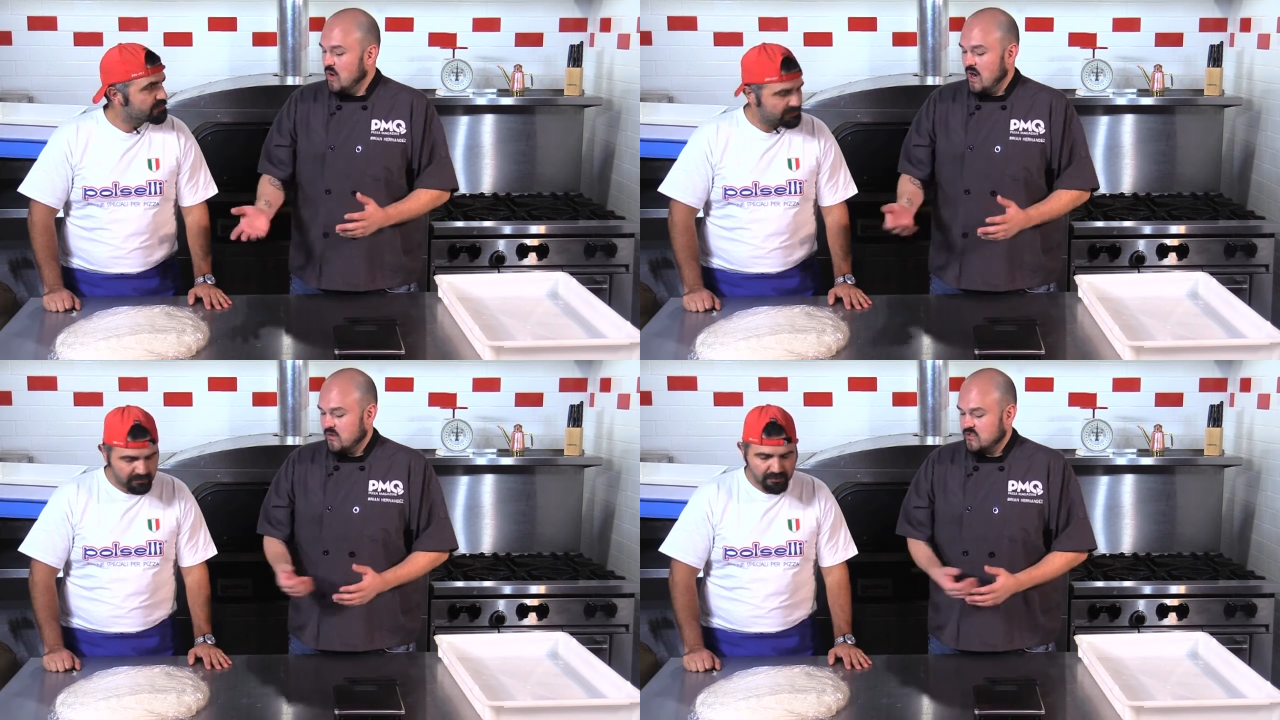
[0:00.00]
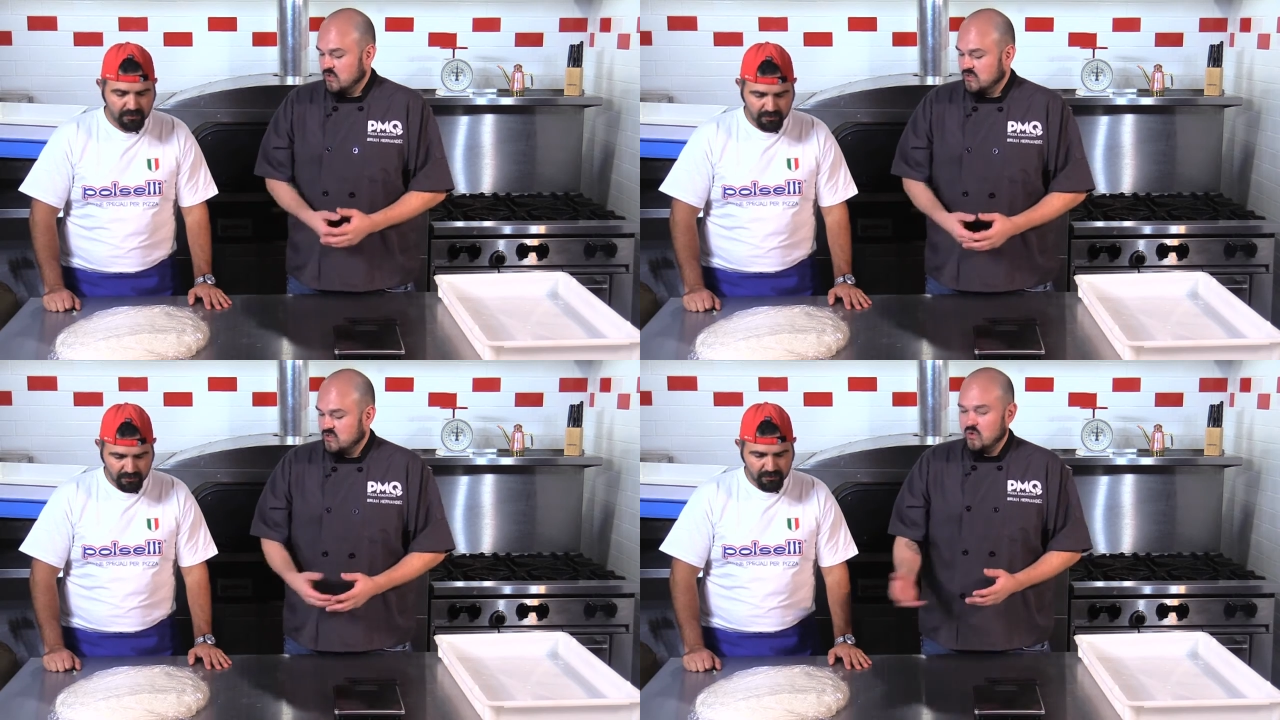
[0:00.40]
Speaker 1: hours,
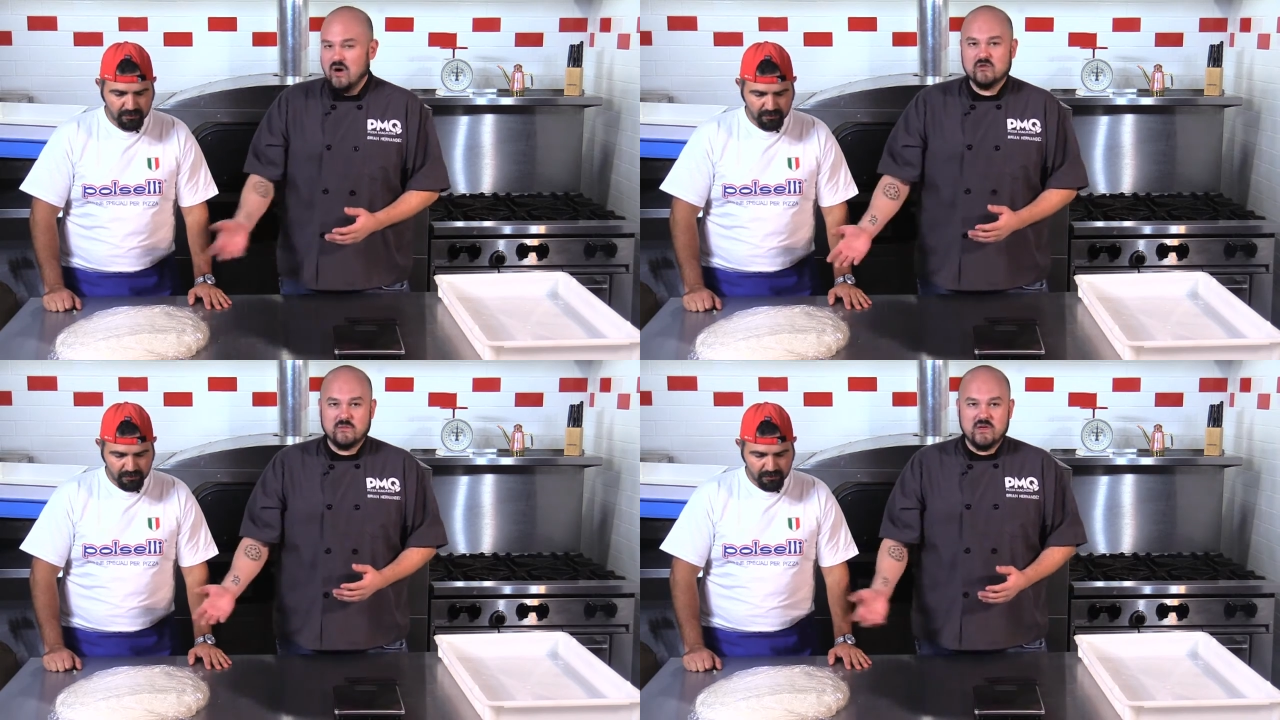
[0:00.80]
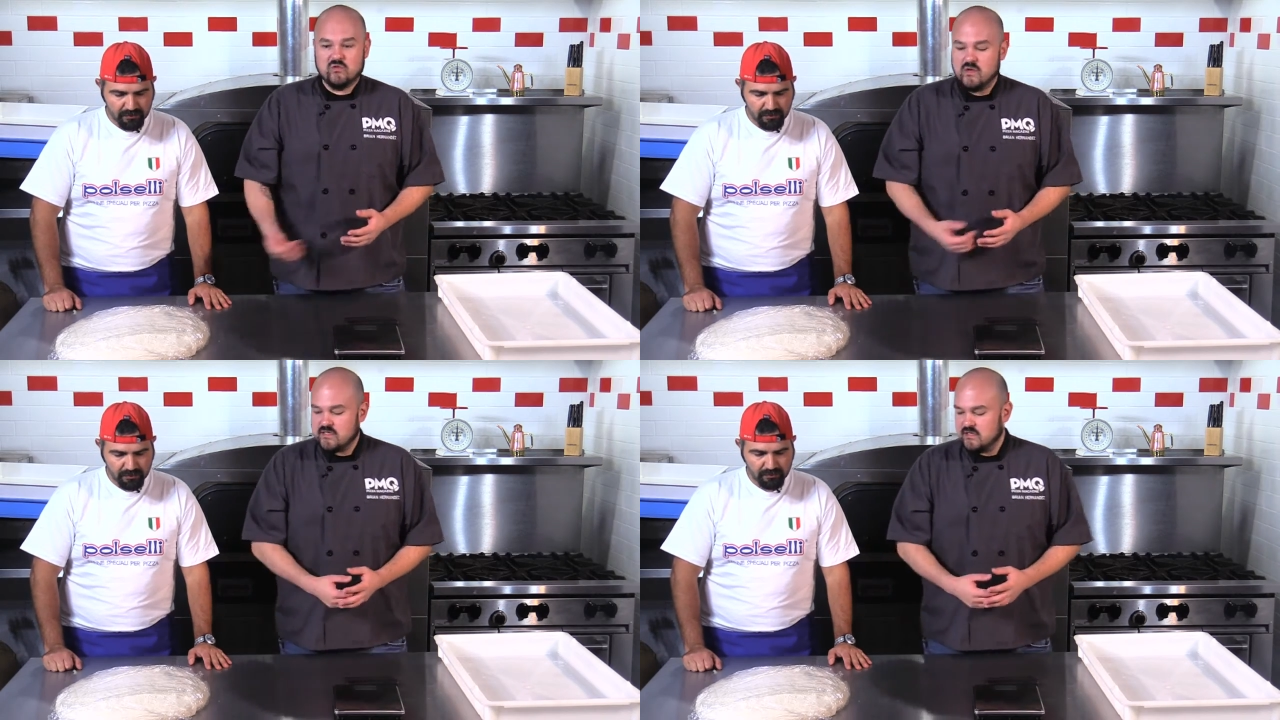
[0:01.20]
so it's two hours bench
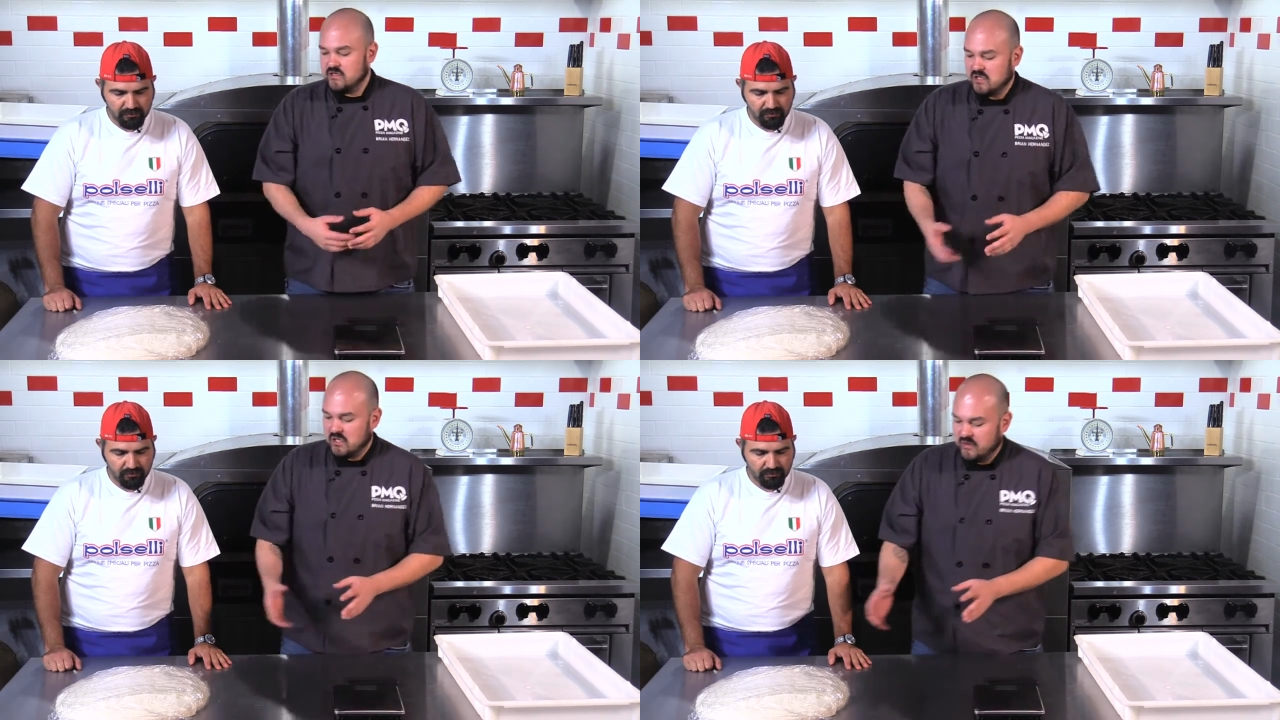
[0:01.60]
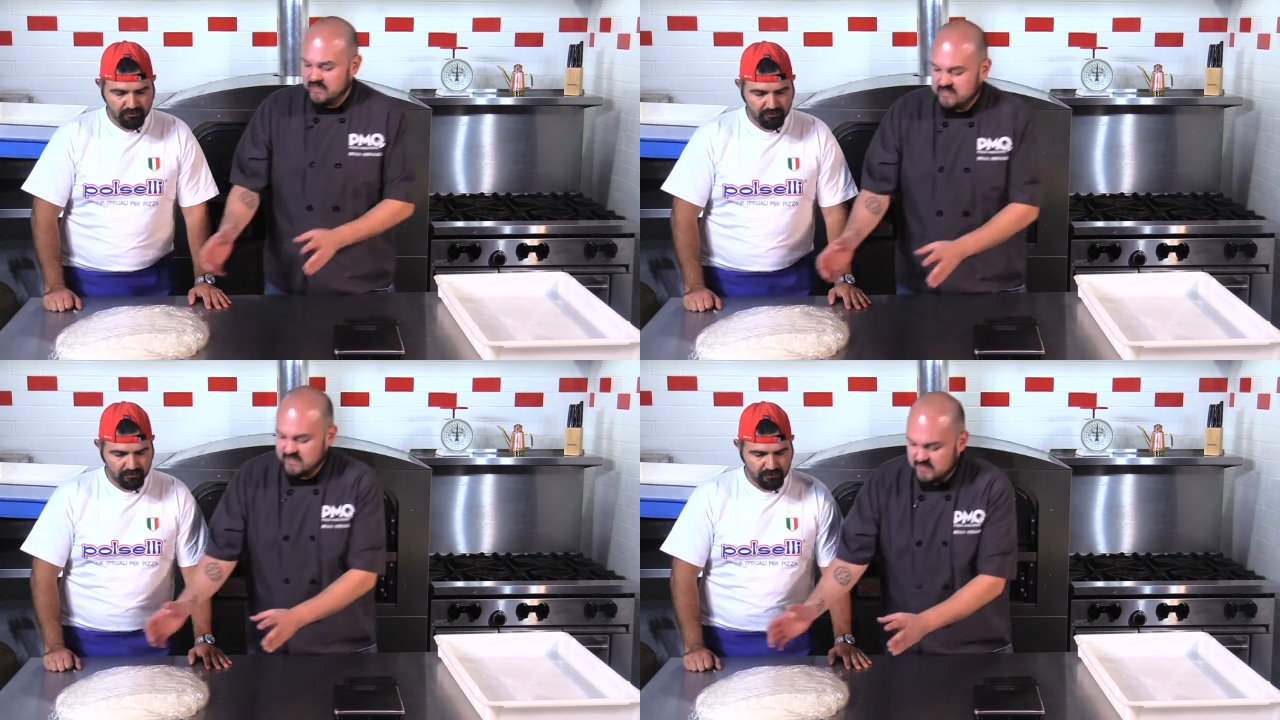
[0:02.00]
rested. You can already
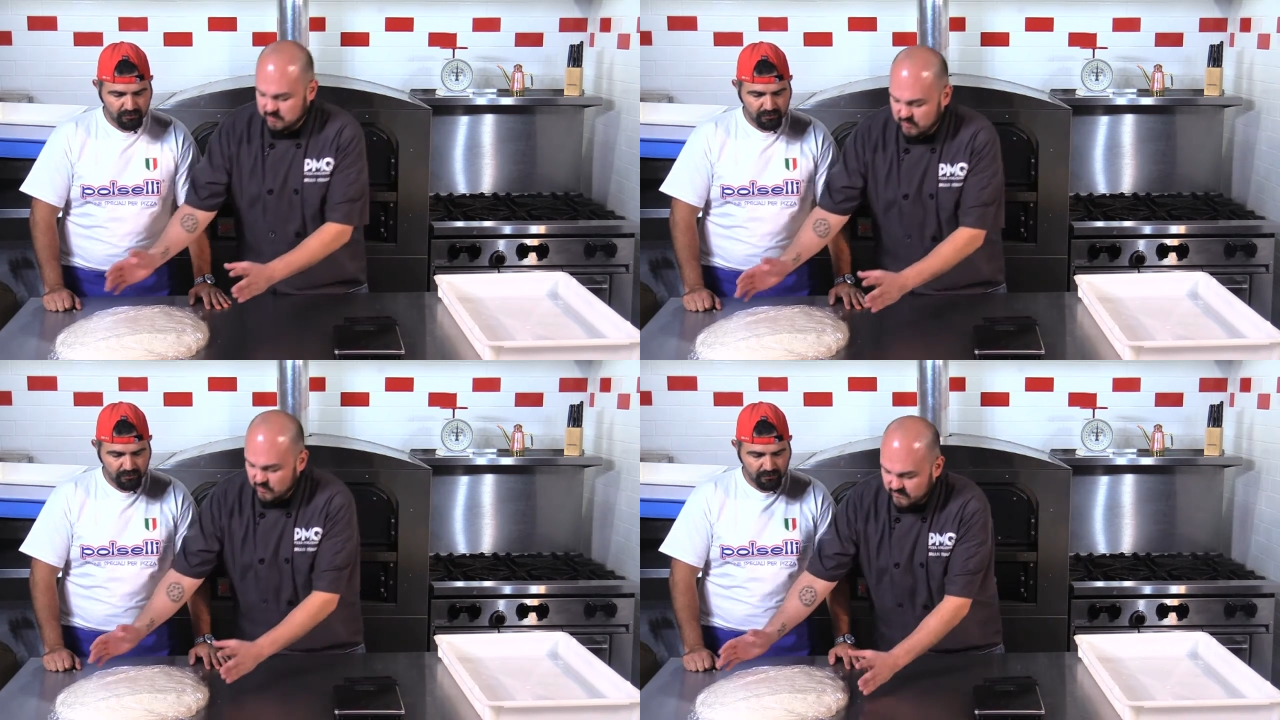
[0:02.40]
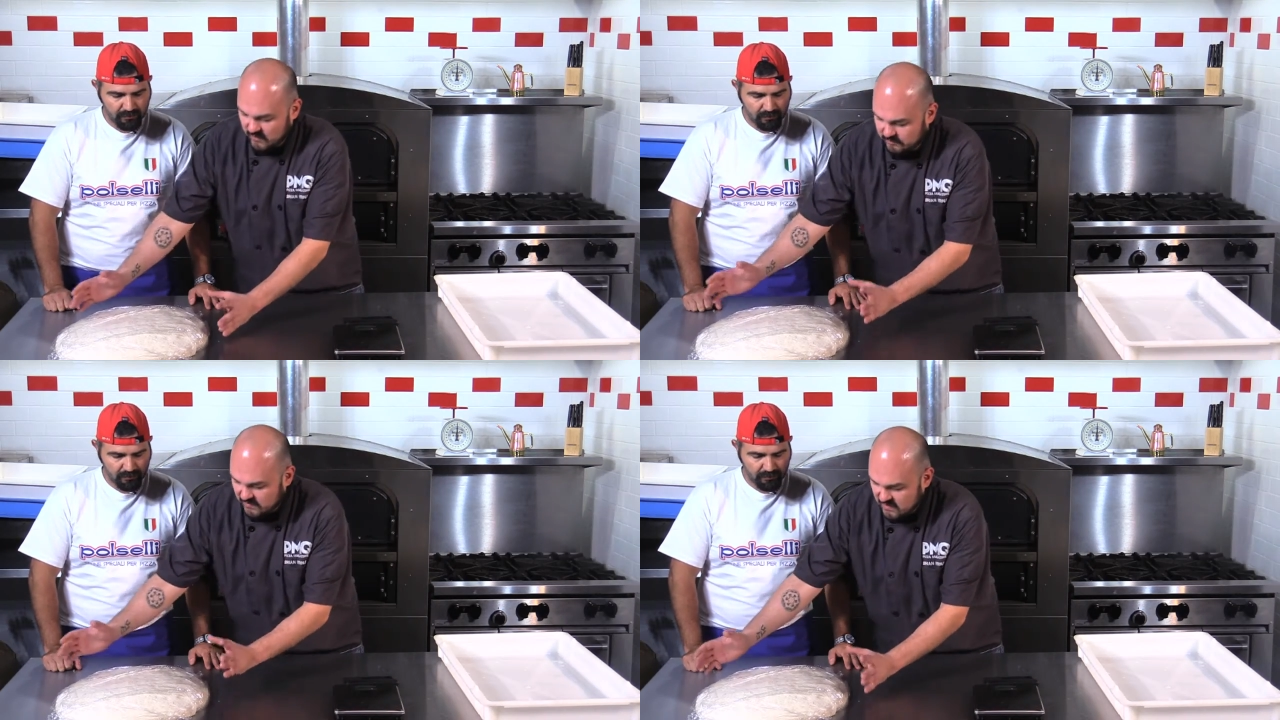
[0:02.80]
see it's proofed
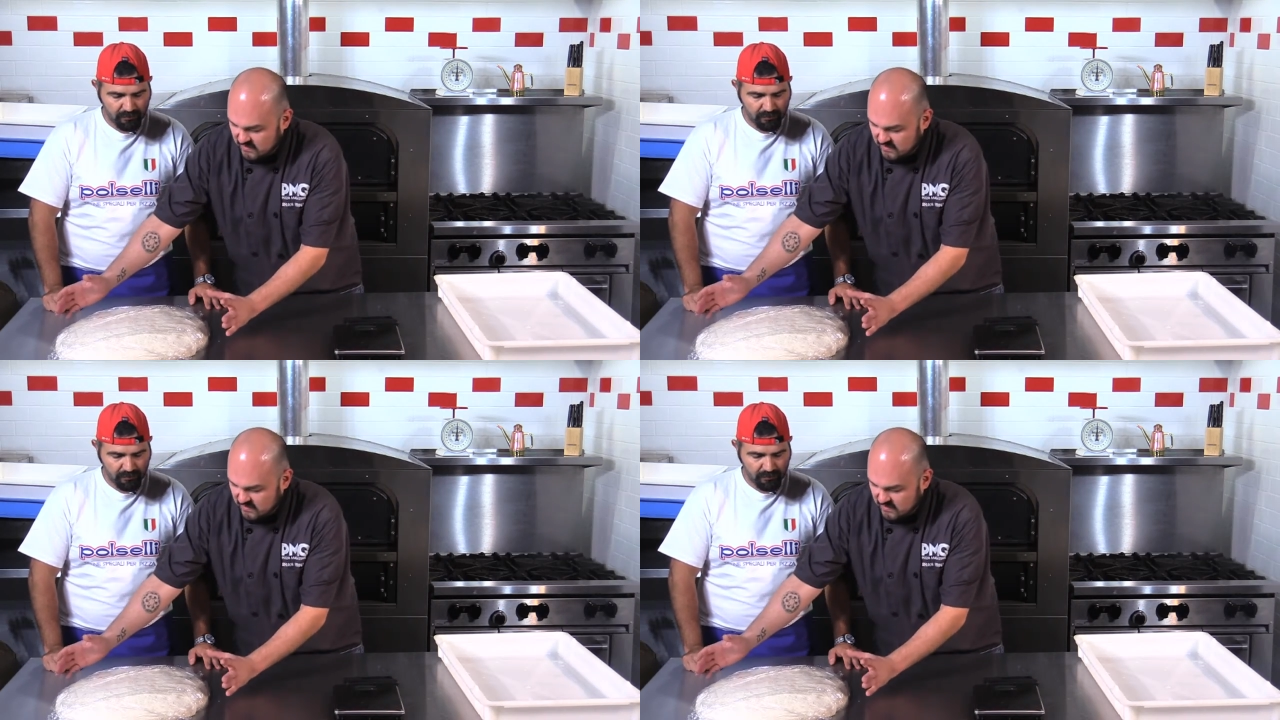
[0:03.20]
up